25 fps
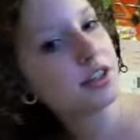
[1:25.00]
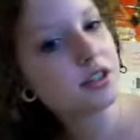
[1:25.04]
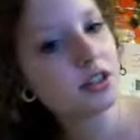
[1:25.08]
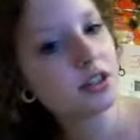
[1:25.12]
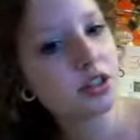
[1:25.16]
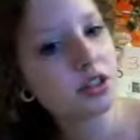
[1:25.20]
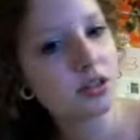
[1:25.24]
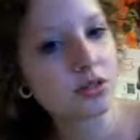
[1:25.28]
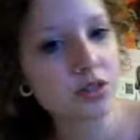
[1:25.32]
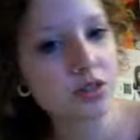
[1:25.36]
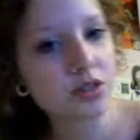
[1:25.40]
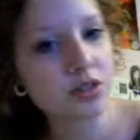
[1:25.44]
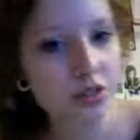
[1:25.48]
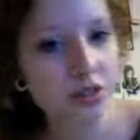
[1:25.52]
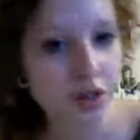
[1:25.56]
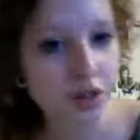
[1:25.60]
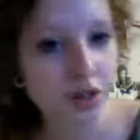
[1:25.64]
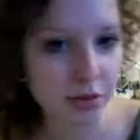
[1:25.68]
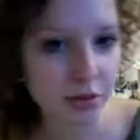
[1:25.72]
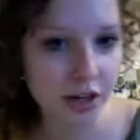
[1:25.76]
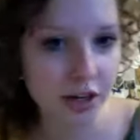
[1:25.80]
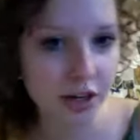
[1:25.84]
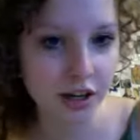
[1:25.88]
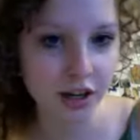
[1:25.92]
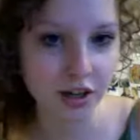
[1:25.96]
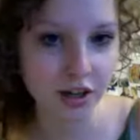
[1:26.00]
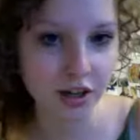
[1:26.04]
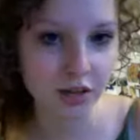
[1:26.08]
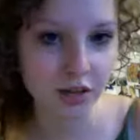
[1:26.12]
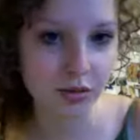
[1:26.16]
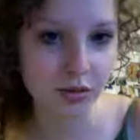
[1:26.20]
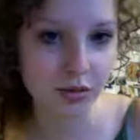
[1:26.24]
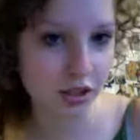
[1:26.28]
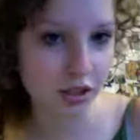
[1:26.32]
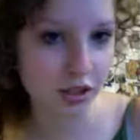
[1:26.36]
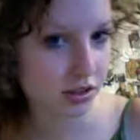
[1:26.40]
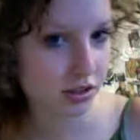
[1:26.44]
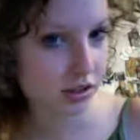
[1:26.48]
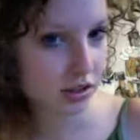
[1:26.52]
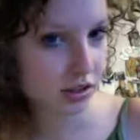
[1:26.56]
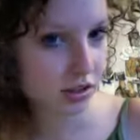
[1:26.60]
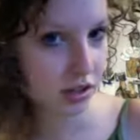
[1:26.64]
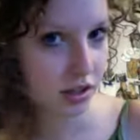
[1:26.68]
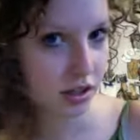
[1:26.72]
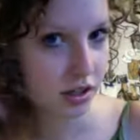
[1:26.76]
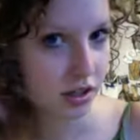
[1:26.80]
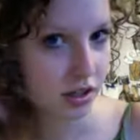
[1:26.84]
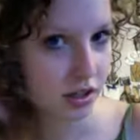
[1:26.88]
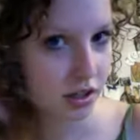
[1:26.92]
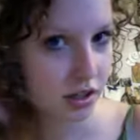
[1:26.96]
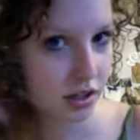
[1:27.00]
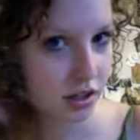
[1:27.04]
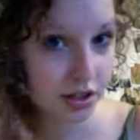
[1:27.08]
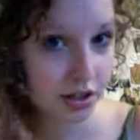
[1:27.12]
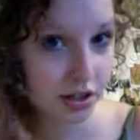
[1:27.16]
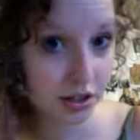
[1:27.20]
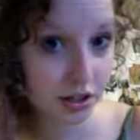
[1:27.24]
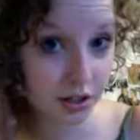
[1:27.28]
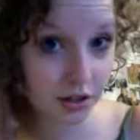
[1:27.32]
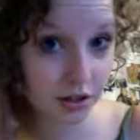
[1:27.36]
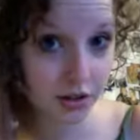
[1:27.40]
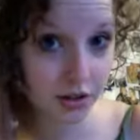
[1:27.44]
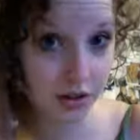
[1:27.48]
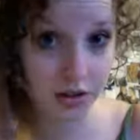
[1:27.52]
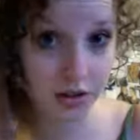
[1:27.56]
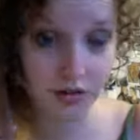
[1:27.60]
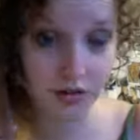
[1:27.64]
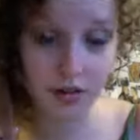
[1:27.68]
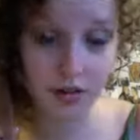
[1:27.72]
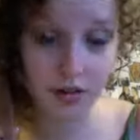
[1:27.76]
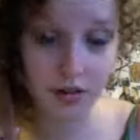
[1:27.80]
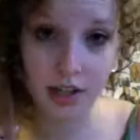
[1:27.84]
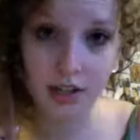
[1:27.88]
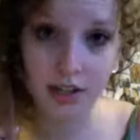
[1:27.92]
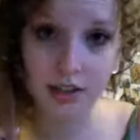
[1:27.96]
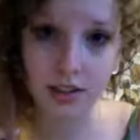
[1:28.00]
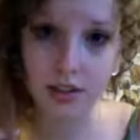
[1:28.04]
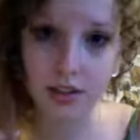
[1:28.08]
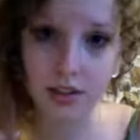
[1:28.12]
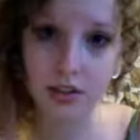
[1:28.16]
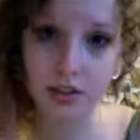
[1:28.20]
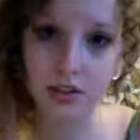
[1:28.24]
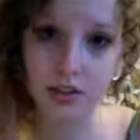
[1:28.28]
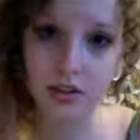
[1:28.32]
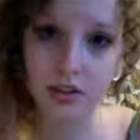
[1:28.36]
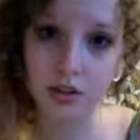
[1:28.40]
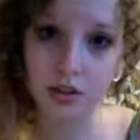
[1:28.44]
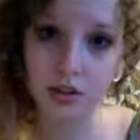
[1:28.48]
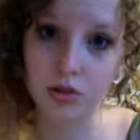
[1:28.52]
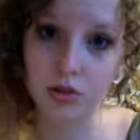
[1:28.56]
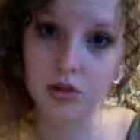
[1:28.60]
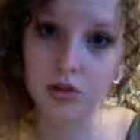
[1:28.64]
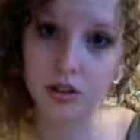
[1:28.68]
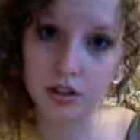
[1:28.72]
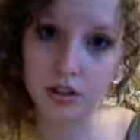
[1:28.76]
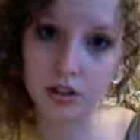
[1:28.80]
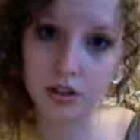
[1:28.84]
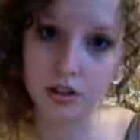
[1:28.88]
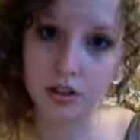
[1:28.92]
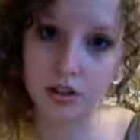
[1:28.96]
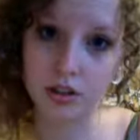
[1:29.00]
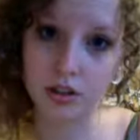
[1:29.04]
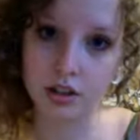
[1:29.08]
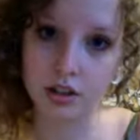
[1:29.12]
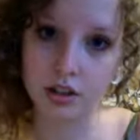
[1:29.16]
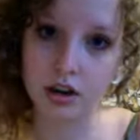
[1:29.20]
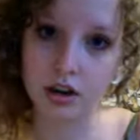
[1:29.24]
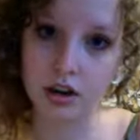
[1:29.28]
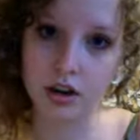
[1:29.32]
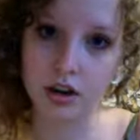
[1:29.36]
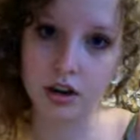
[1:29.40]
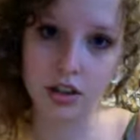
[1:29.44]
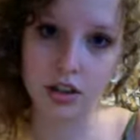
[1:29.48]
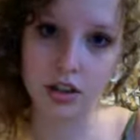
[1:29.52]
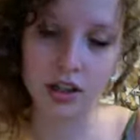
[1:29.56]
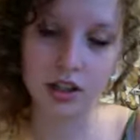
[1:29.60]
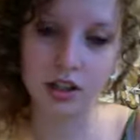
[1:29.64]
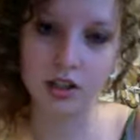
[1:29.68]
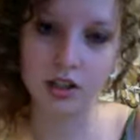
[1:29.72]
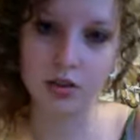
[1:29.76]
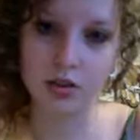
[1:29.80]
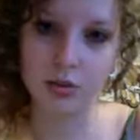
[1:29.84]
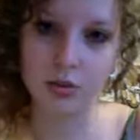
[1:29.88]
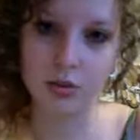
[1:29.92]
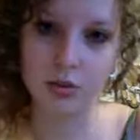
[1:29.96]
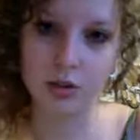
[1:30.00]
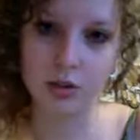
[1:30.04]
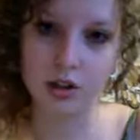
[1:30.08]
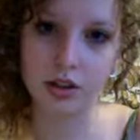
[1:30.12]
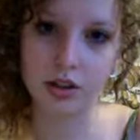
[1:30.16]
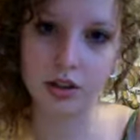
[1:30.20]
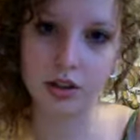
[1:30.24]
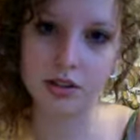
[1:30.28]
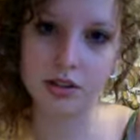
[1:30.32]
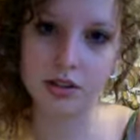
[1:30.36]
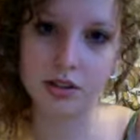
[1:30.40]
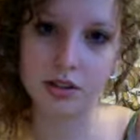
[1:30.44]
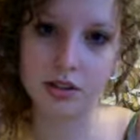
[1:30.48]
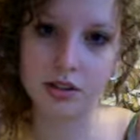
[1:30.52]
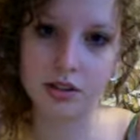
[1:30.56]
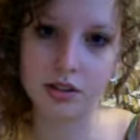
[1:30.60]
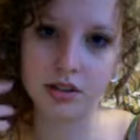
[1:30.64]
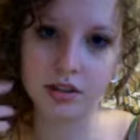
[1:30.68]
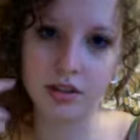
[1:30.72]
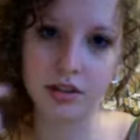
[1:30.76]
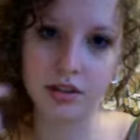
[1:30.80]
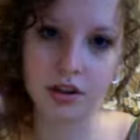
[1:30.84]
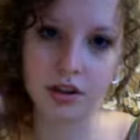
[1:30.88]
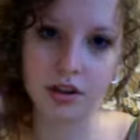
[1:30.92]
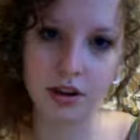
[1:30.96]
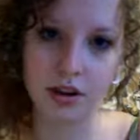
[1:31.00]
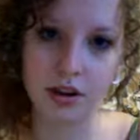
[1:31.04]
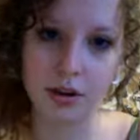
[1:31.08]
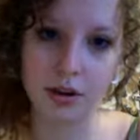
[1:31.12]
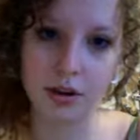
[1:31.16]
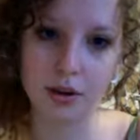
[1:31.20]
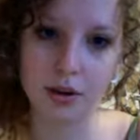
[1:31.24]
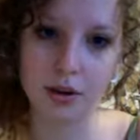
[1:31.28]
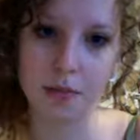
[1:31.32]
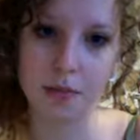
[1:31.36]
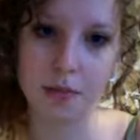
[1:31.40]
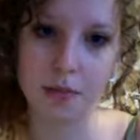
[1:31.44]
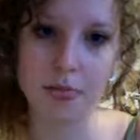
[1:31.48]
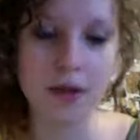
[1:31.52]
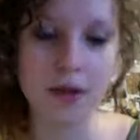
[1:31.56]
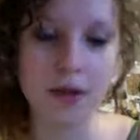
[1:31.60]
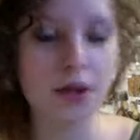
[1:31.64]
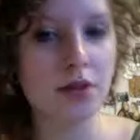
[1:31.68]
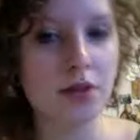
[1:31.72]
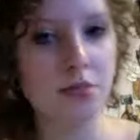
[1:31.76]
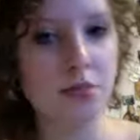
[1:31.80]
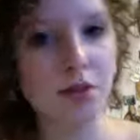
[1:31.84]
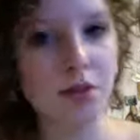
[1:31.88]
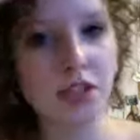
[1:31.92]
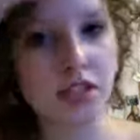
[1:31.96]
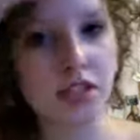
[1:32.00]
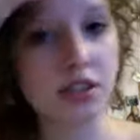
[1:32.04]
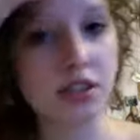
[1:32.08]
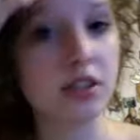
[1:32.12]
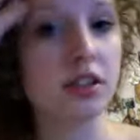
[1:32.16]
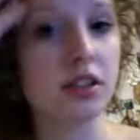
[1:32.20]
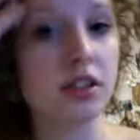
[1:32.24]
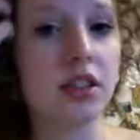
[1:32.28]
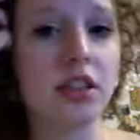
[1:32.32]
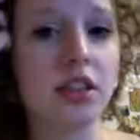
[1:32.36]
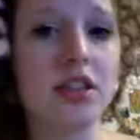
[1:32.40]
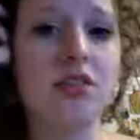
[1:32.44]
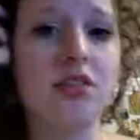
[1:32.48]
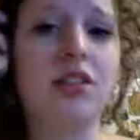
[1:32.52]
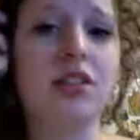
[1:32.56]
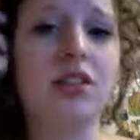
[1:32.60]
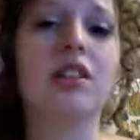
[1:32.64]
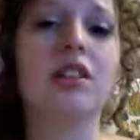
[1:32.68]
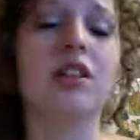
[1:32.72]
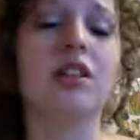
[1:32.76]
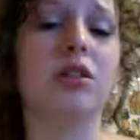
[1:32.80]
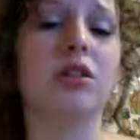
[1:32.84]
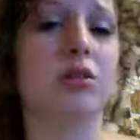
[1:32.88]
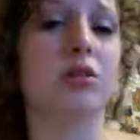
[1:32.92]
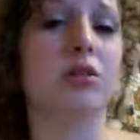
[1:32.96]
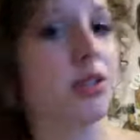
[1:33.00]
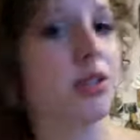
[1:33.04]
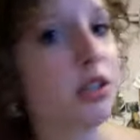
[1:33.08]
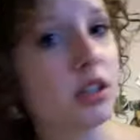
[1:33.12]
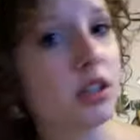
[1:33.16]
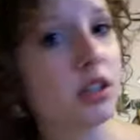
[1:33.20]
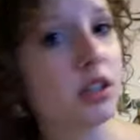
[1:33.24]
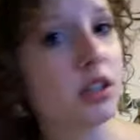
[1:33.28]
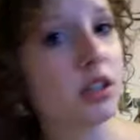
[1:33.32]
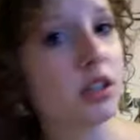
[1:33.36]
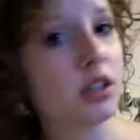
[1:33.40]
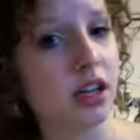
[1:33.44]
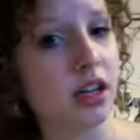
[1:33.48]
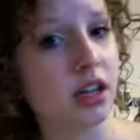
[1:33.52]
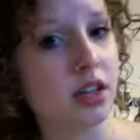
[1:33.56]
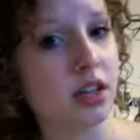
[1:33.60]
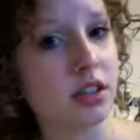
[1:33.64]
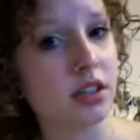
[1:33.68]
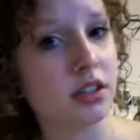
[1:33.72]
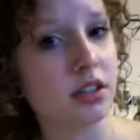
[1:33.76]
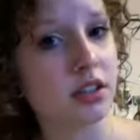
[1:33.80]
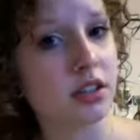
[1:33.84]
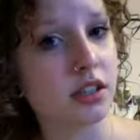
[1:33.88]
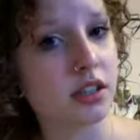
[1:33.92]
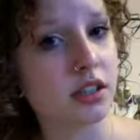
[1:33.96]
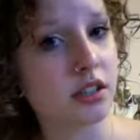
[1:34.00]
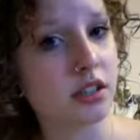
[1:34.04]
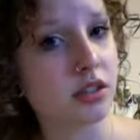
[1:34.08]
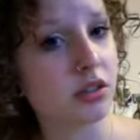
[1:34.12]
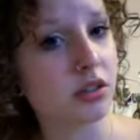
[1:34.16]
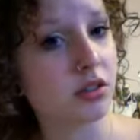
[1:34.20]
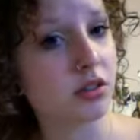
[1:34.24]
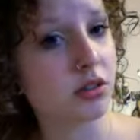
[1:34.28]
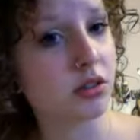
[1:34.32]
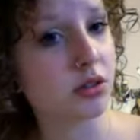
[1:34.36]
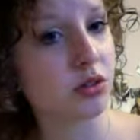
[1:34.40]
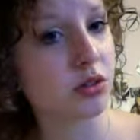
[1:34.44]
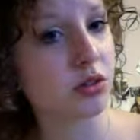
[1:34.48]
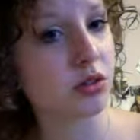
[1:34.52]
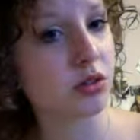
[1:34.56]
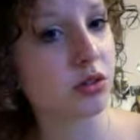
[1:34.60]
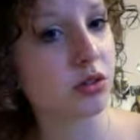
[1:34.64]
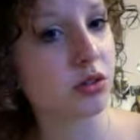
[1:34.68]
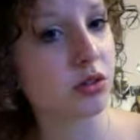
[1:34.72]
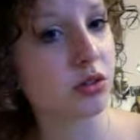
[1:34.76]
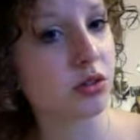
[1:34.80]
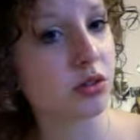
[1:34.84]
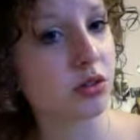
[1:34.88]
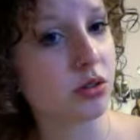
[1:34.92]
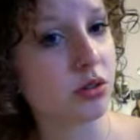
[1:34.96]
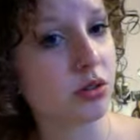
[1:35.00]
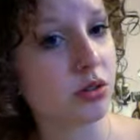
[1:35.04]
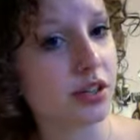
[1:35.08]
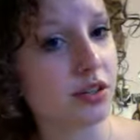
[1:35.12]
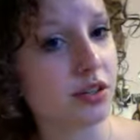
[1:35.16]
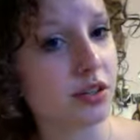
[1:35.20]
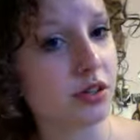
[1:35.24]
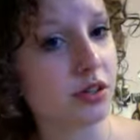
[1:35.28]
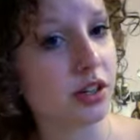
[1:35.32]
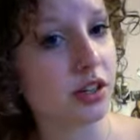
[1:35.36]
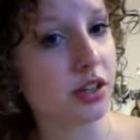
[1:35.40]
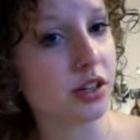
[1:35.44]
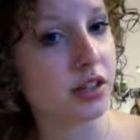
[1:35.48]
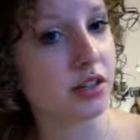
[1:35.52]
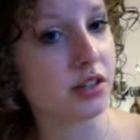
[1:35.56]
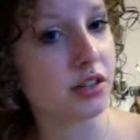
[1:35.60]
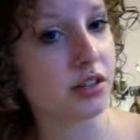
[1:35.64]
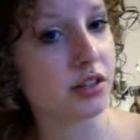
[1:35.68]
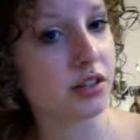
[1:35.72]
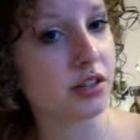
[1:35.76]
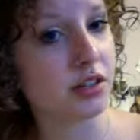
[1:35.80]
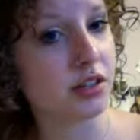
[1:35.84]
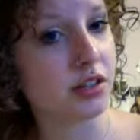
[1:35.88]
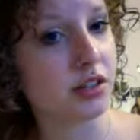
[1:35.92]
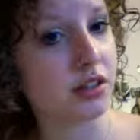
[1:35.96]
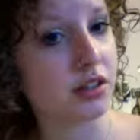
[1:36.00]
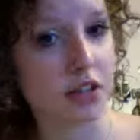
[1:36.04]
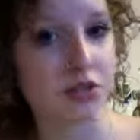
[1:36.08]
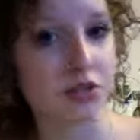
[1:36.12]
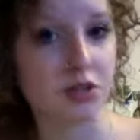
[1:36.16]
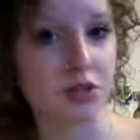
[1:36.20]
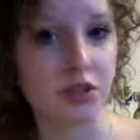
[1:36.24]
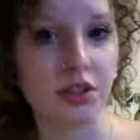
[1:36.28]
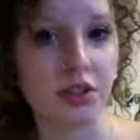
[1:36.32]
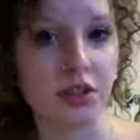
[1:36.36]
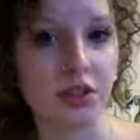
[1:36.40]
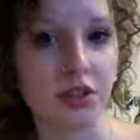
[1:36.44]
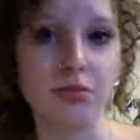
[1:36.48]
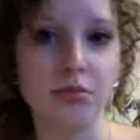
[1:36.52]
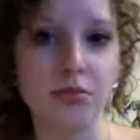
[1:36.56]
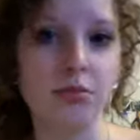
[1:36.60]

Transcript: chose to dread my hair was, considering the fact that it's so curly, all I did was basically leave it alone, and since it's so coarse, it dreaded naturally,